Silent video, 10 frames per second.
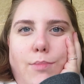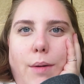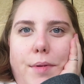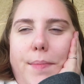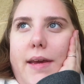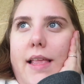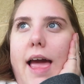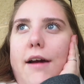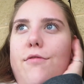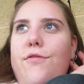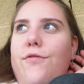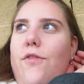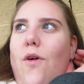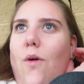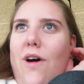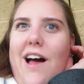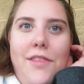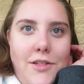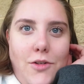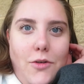probably like four
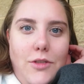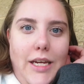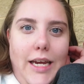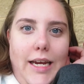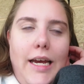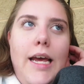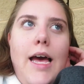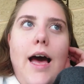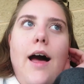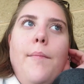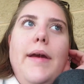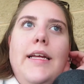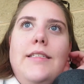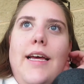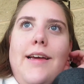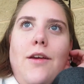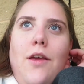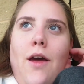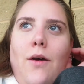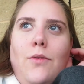other stalls here. It's like a
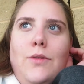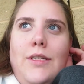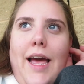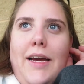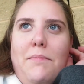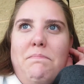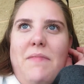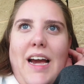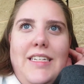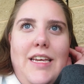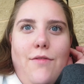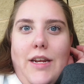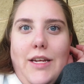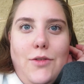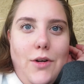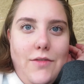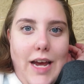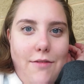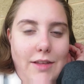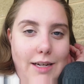girls like activity sort of
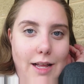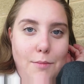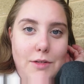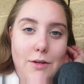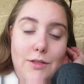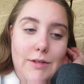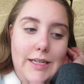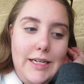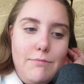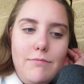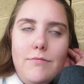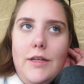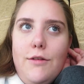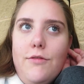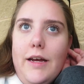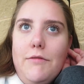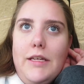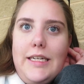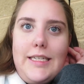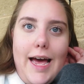day for the club, so it's really fun,
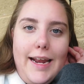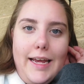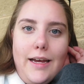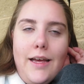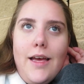really exciting.